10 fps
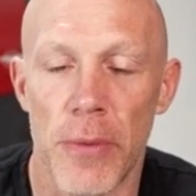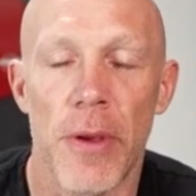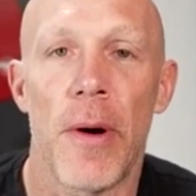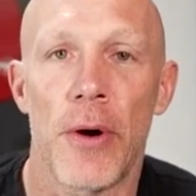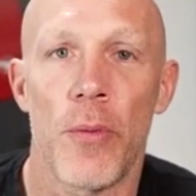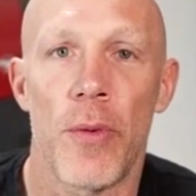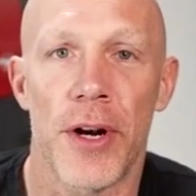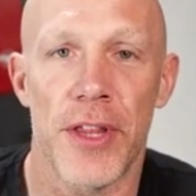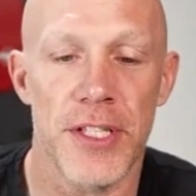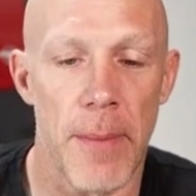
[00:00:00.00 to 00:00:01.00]
you out in one
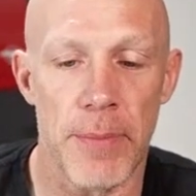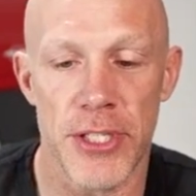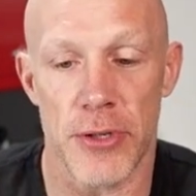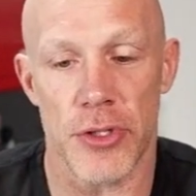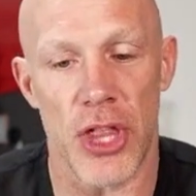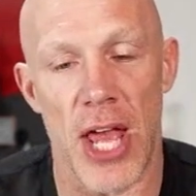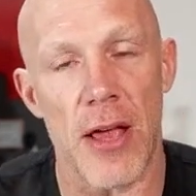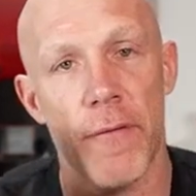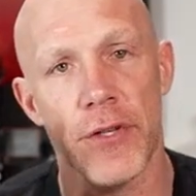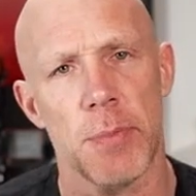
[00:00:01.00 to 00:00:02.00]
of these episodes. So thank
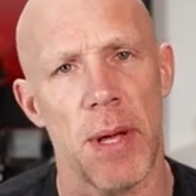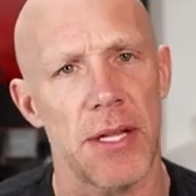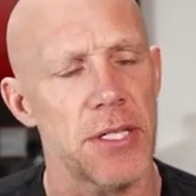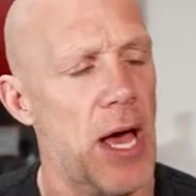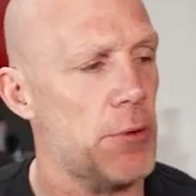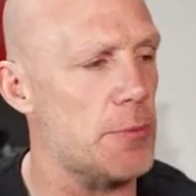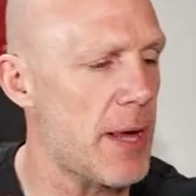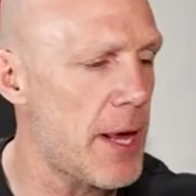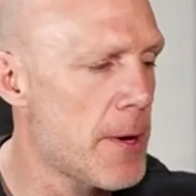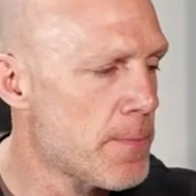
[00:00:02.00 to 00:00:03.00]
you for spending time with
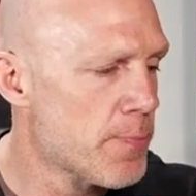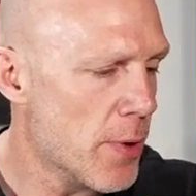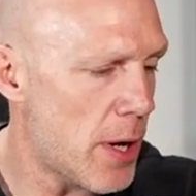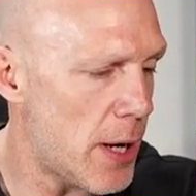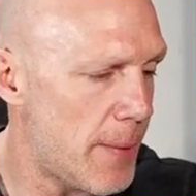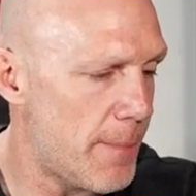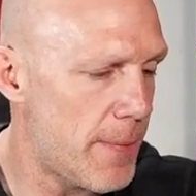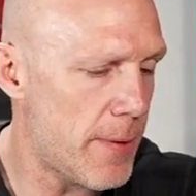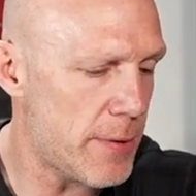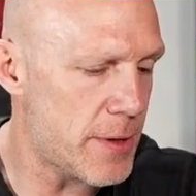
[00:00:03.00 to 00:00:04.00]
me
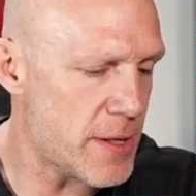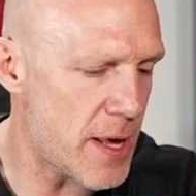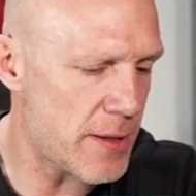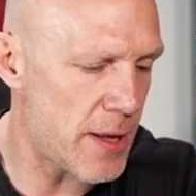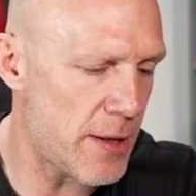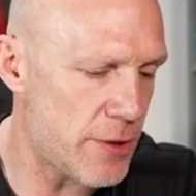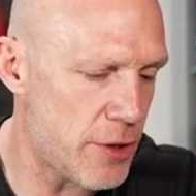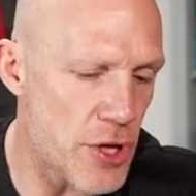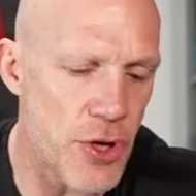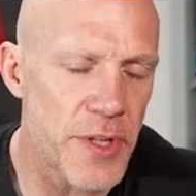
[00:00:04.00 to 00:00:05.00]
in
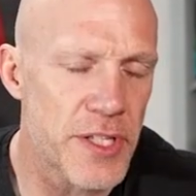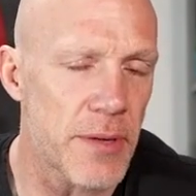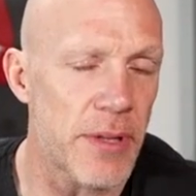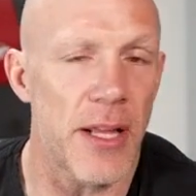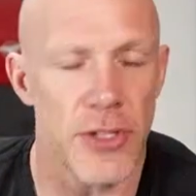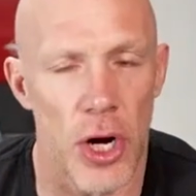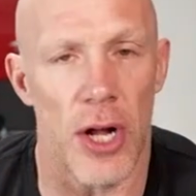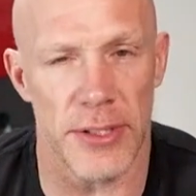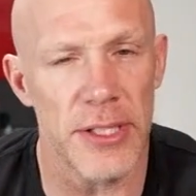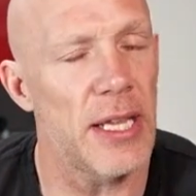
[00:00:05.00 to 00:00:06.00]
doing something that's
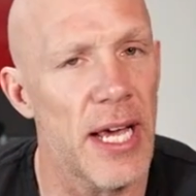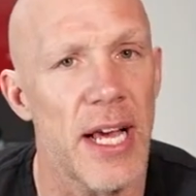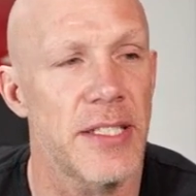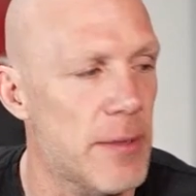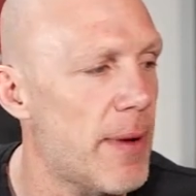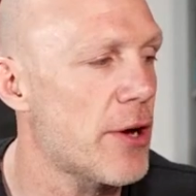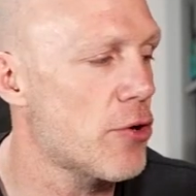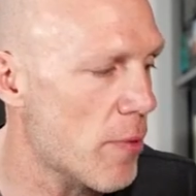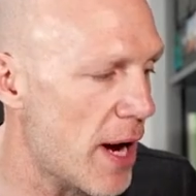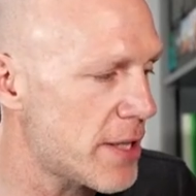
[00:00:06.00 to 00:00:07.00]
honestly, like I said, my
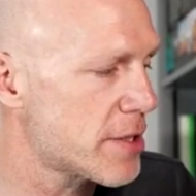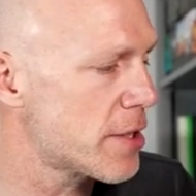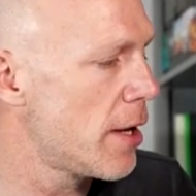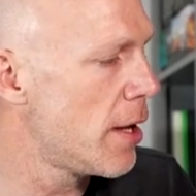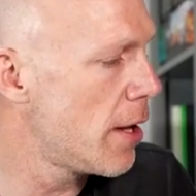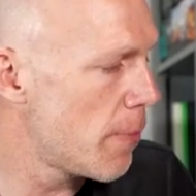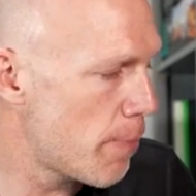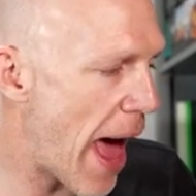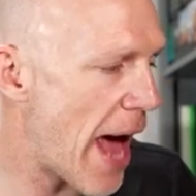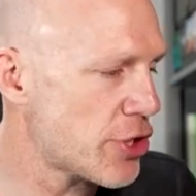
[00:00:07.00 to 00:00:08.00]
greatest
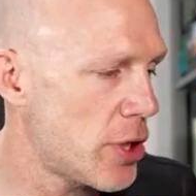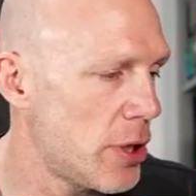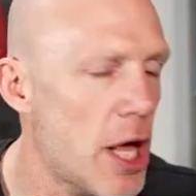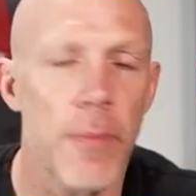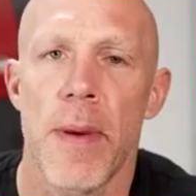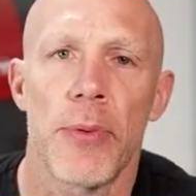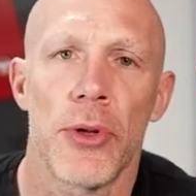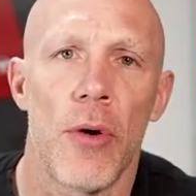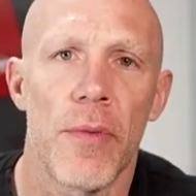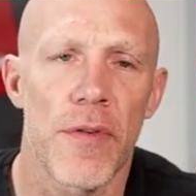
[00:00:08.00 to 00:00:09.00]
passion. A lot of people
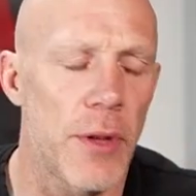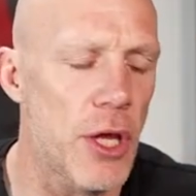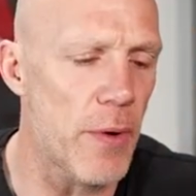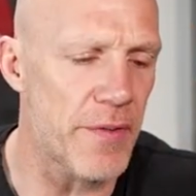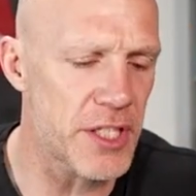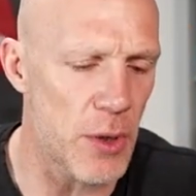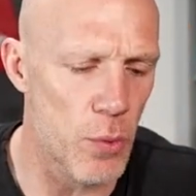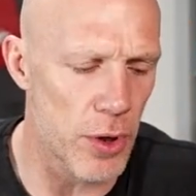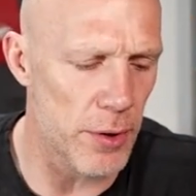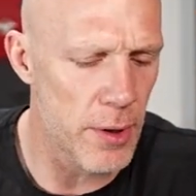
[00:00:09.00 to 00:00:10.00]
know me from the UFC
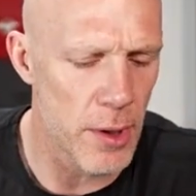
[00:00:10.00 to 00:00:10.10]
world.